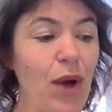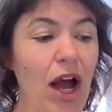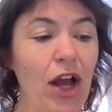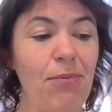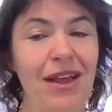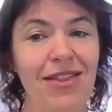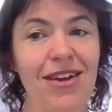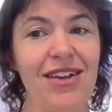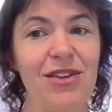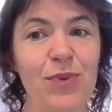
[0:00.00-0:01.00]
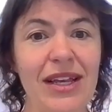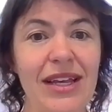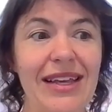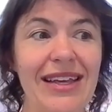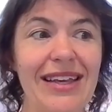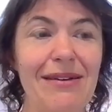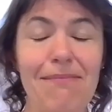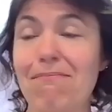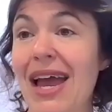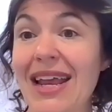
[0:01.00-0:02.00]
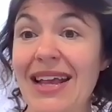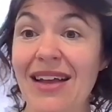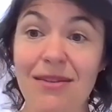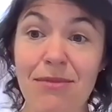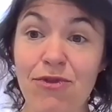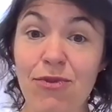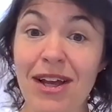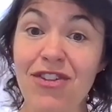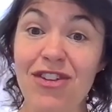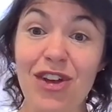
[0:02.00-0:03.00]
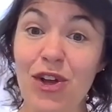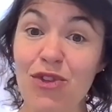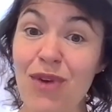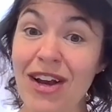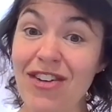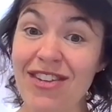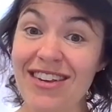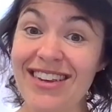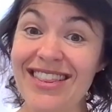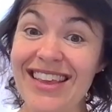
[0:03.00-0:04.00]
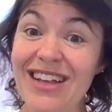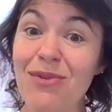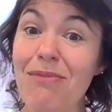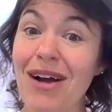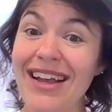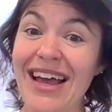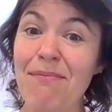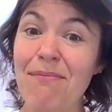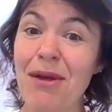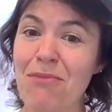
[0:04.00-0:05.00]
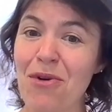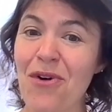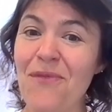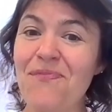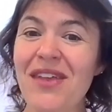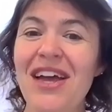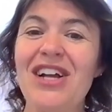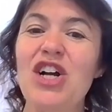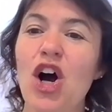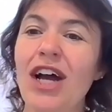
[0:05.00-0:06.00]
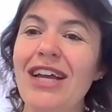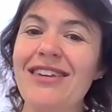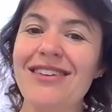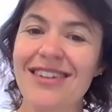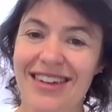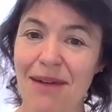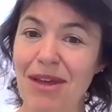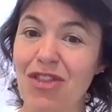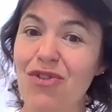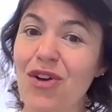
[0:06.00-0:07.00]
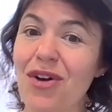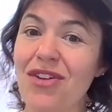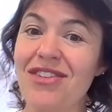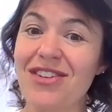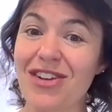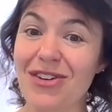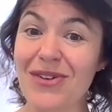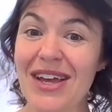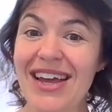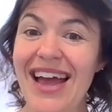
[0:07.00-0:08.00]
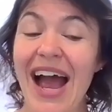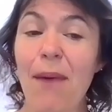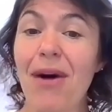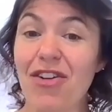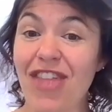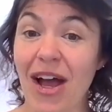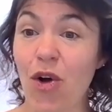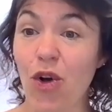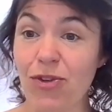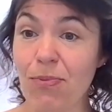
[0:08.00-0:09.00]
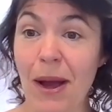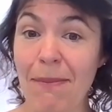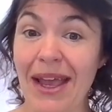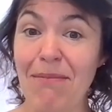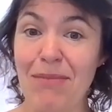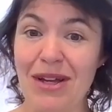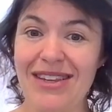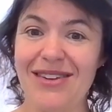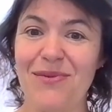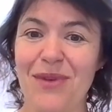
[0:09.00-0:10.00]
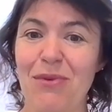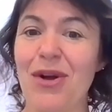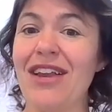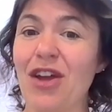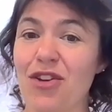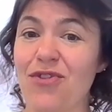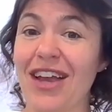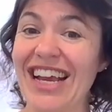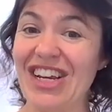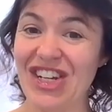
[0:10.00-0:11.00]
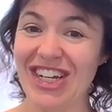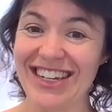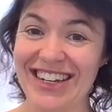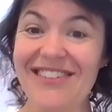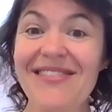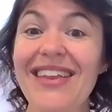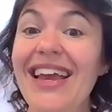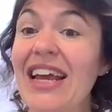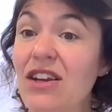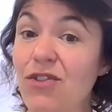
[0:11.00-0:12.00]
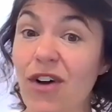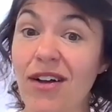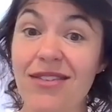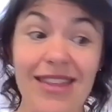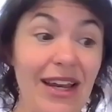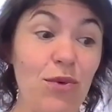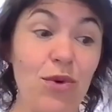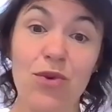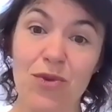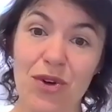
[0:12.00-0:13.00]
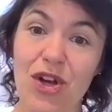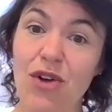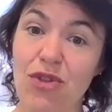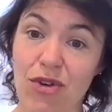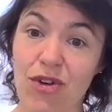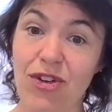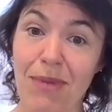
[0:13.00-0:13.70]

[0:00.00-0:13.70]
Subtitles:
we're hoping that as we may get some information as to who's registered and things, we might get a bit more guide coming through as to how much that cost might be. But we will get notification in advance, and then it will go through to